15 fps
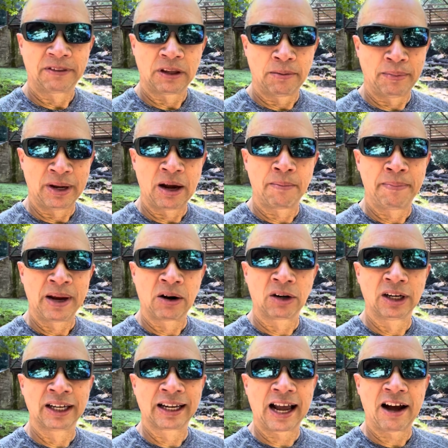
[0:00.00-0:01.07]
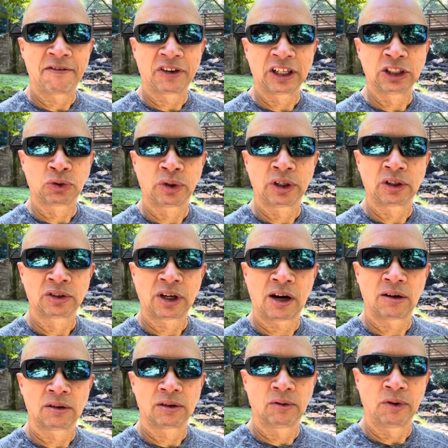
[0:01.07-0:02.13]
be, be on the lookout for these real
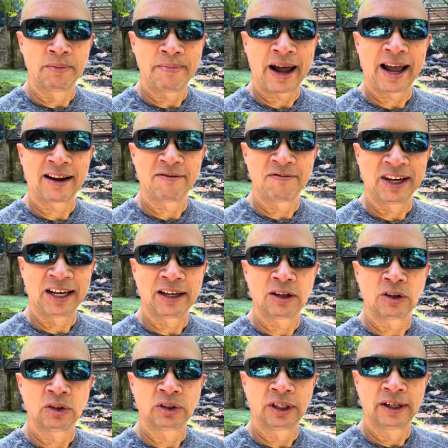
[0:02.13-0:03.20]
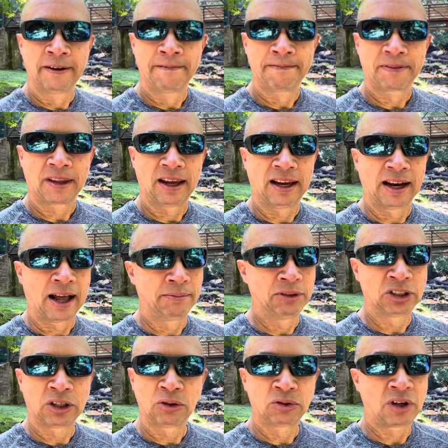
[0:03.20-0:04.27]
talk with Mack videos. And I'm
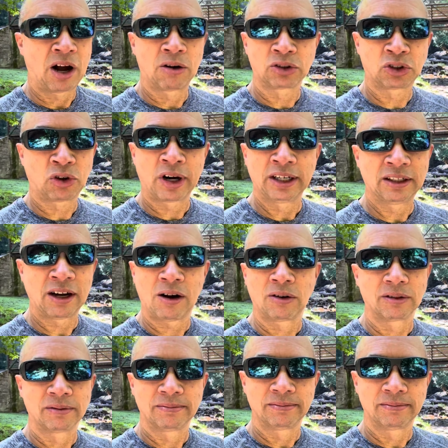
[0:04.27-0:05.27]
just going to talk straight talk.